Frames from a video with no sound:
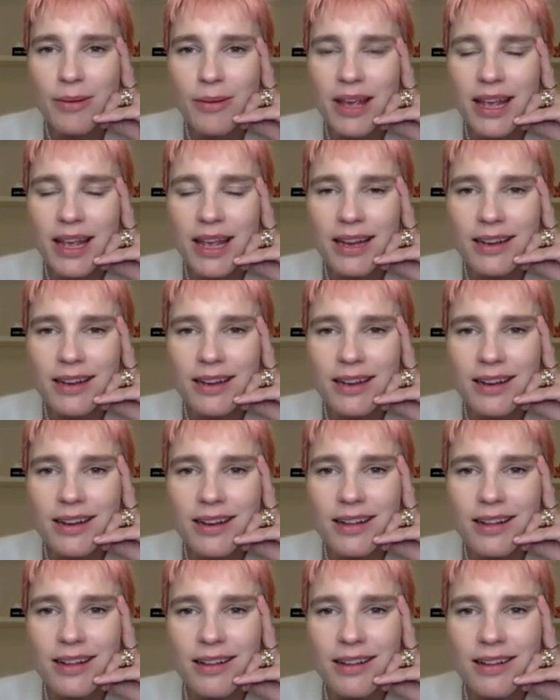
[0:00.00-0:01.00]
mean,
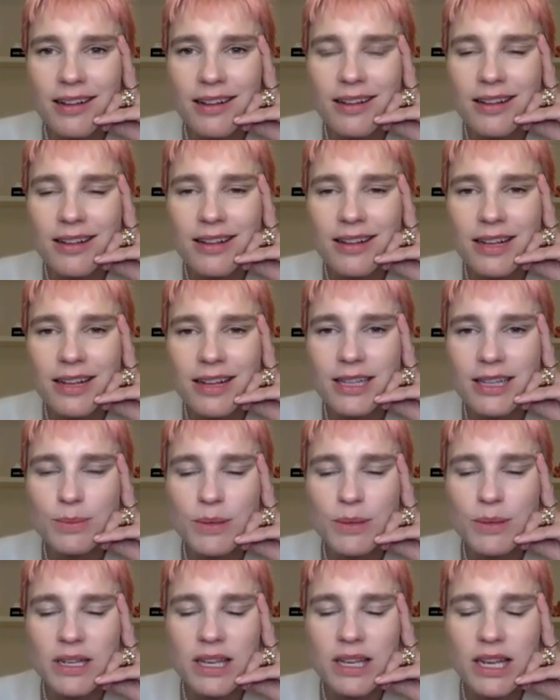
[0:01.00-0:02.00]
it's
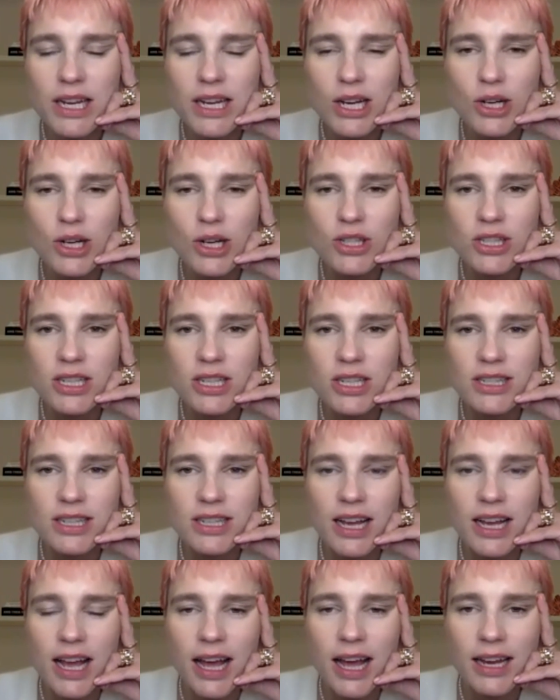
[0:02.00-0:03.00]
been years since
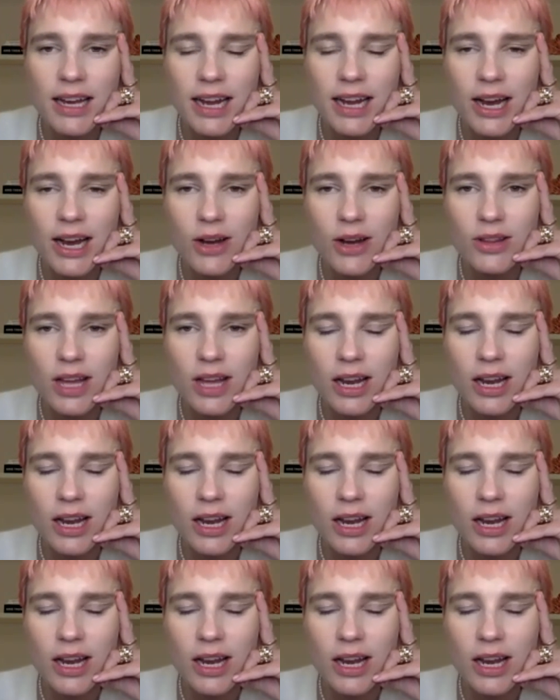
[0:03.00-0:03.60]
I had hair that